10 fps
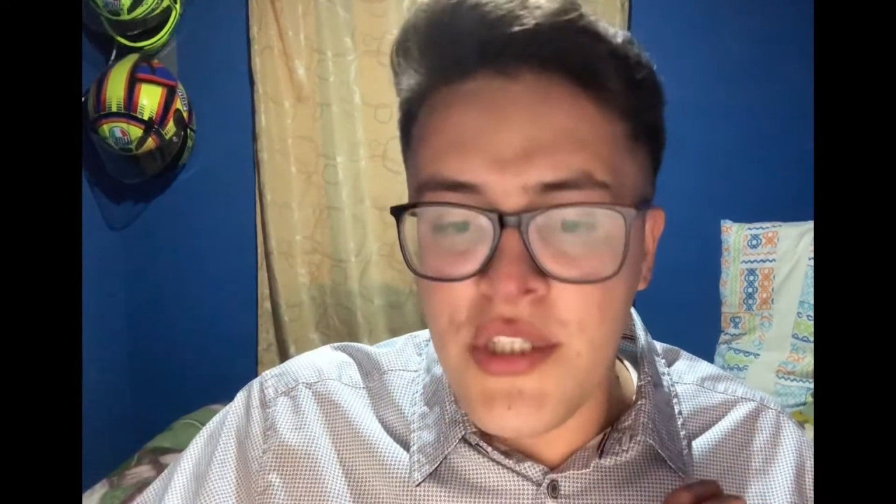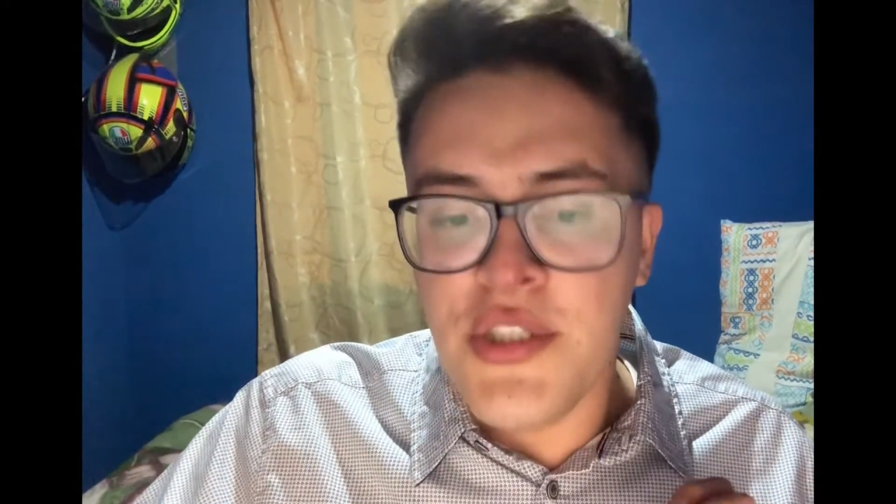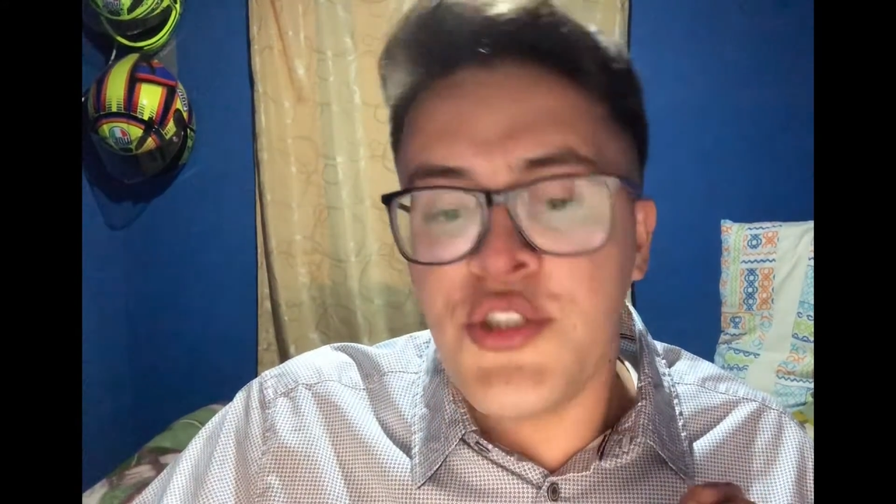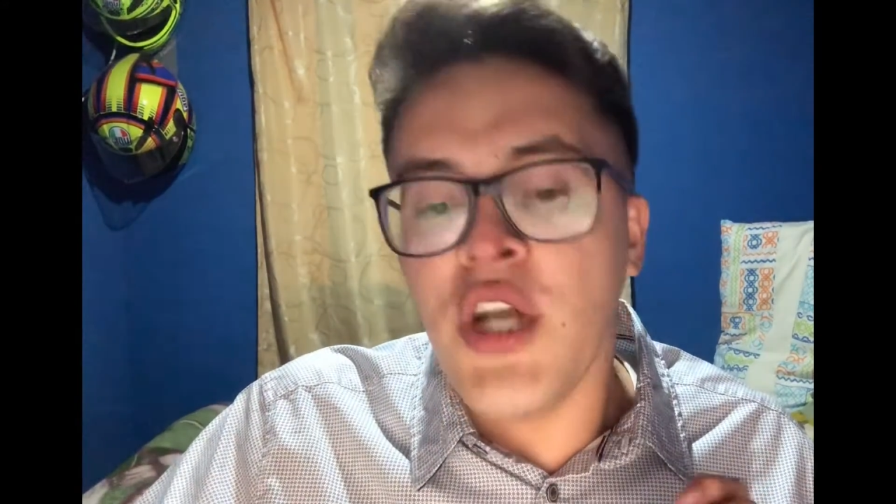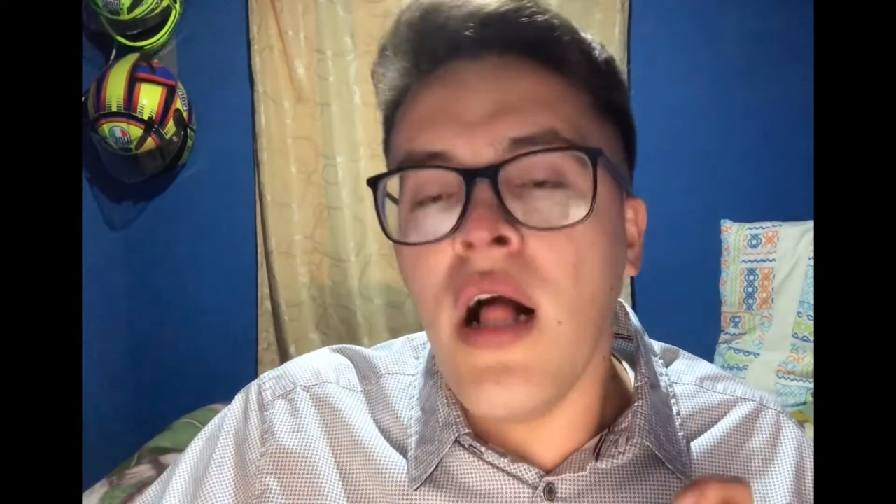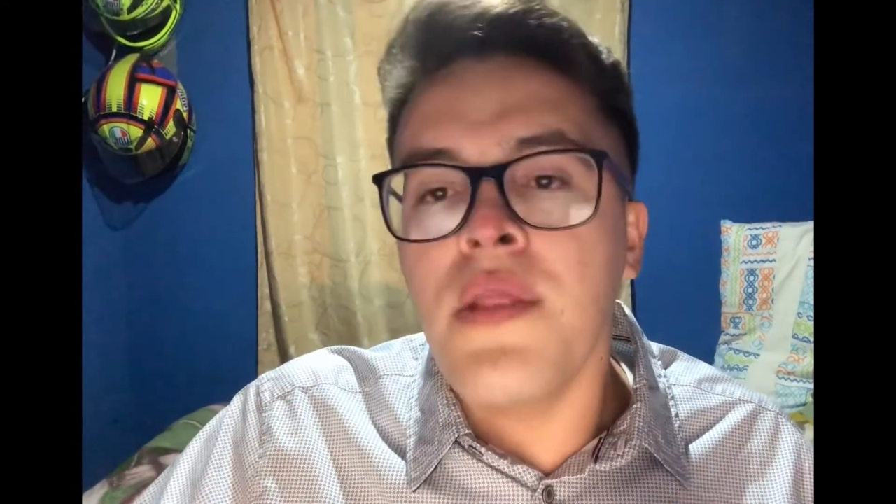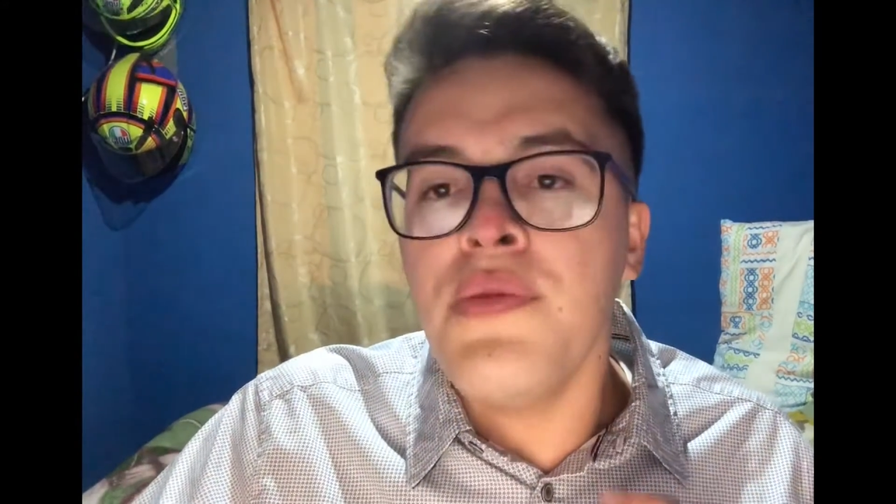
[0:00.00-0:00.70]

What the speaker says: shall